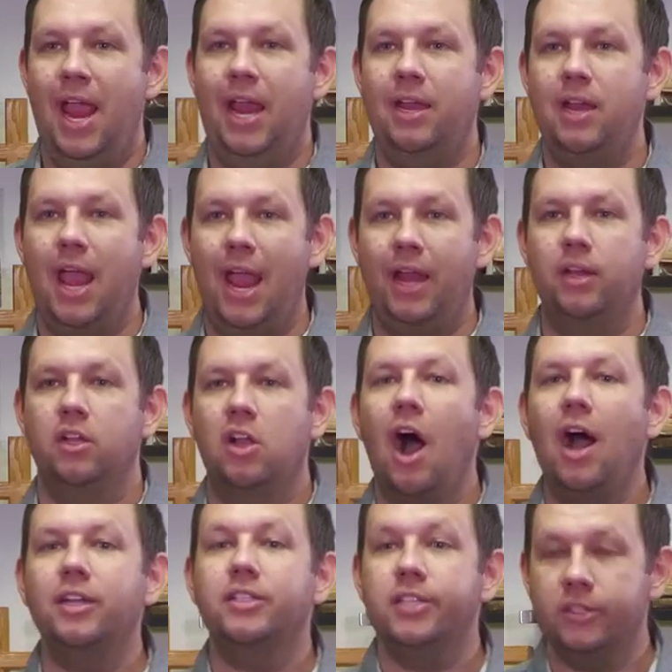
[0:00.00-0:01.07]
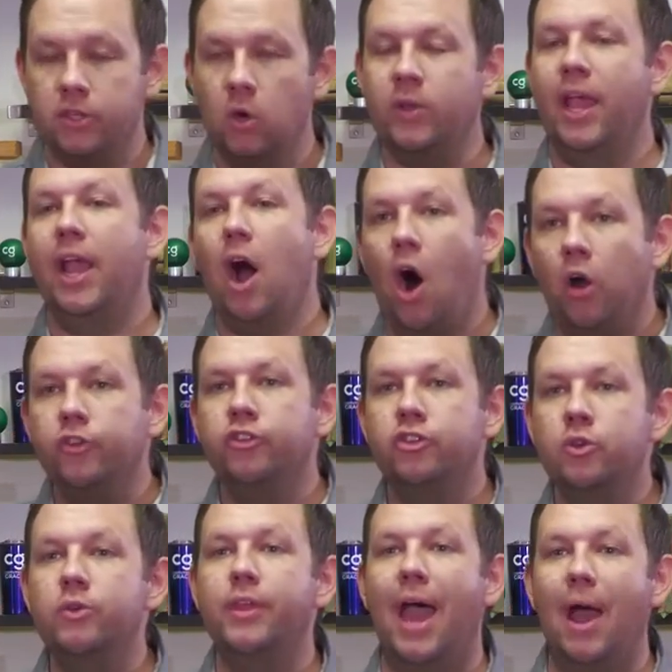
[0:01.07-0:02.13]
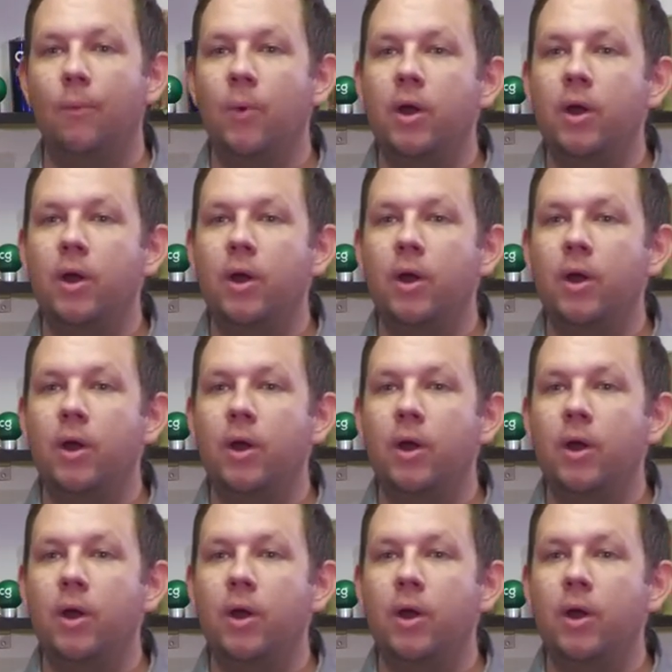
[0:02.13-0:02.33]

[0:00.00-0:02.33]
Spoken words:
And God says, okay, I'll do that.